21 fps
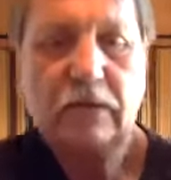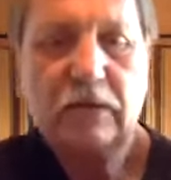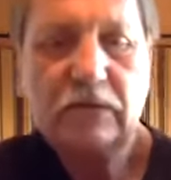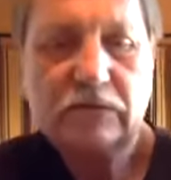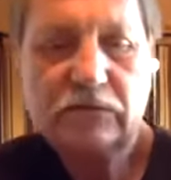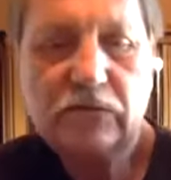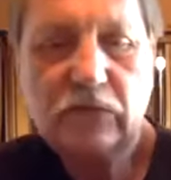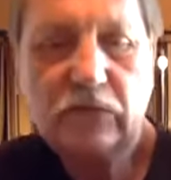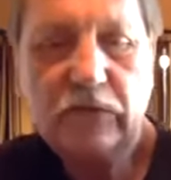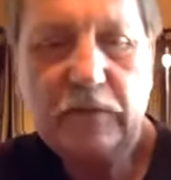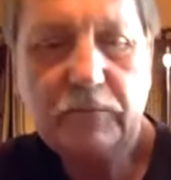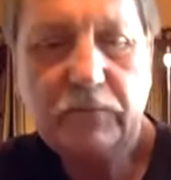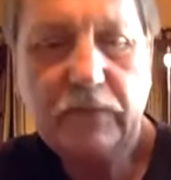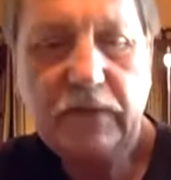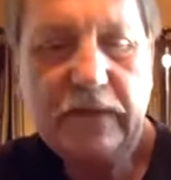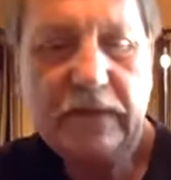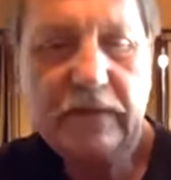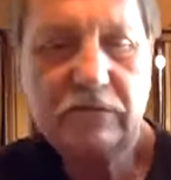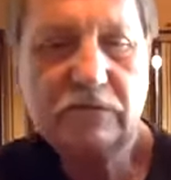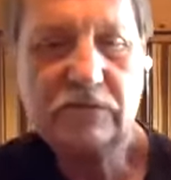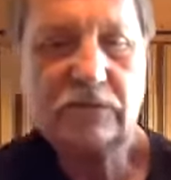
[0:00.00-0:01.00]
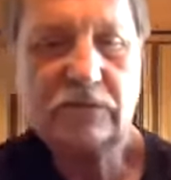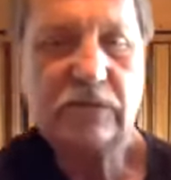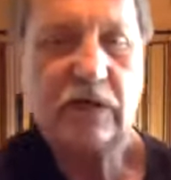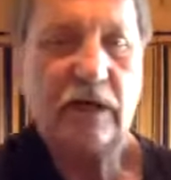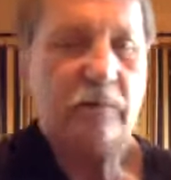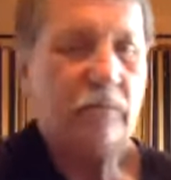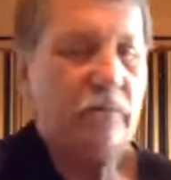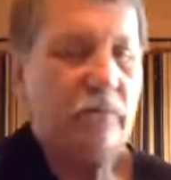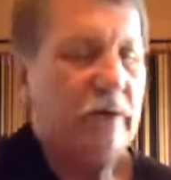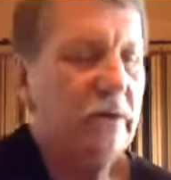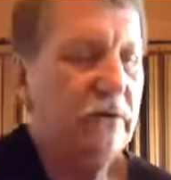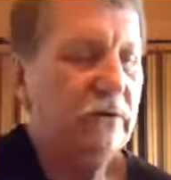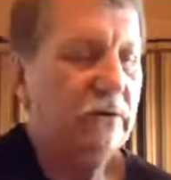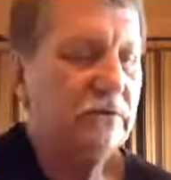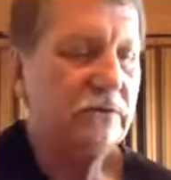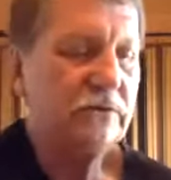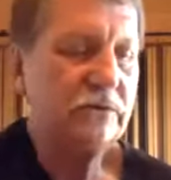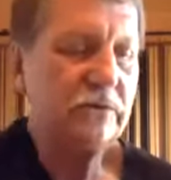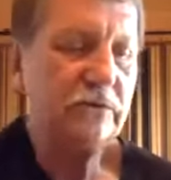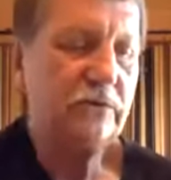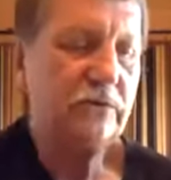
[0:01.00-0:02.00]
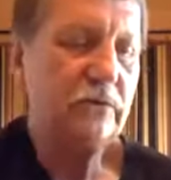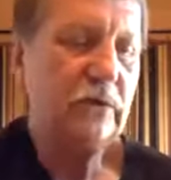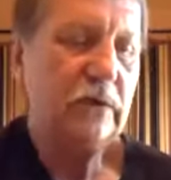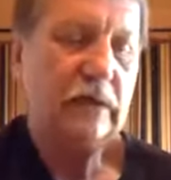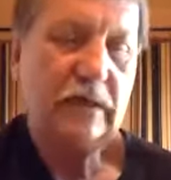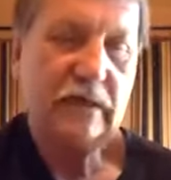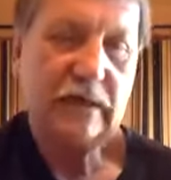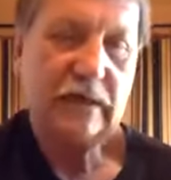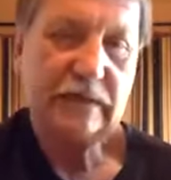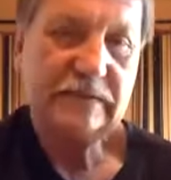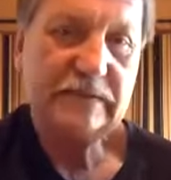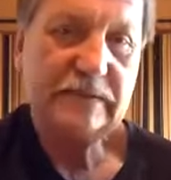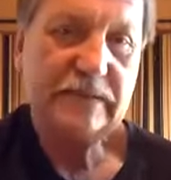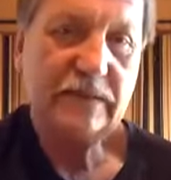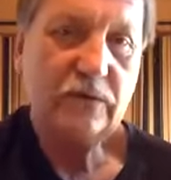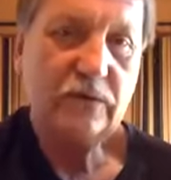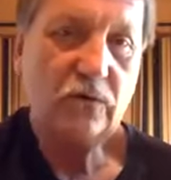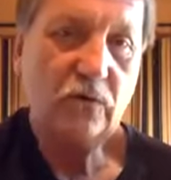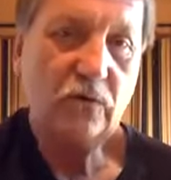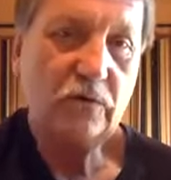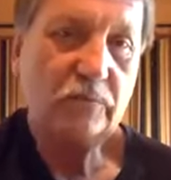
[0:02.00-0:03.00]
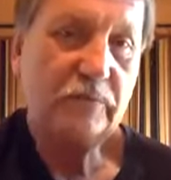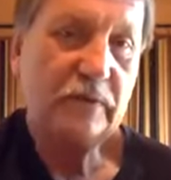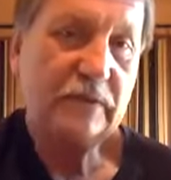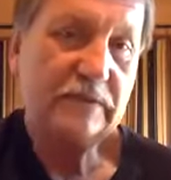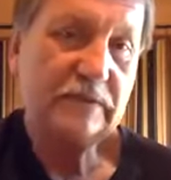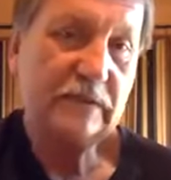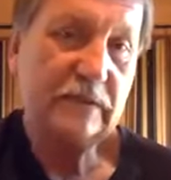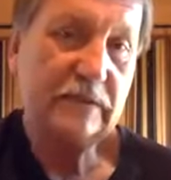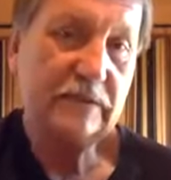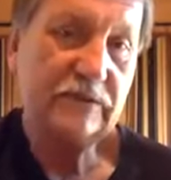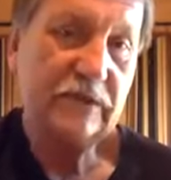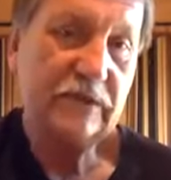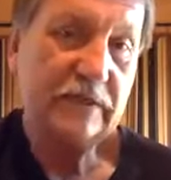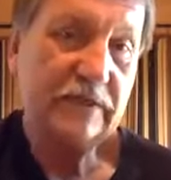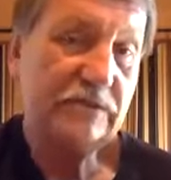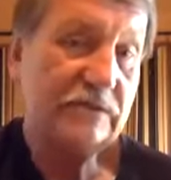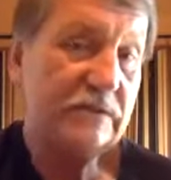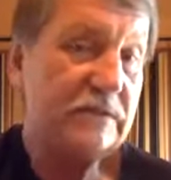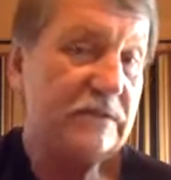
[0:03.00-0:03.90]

So there's a time when he goes to a D chord, but it's going to change to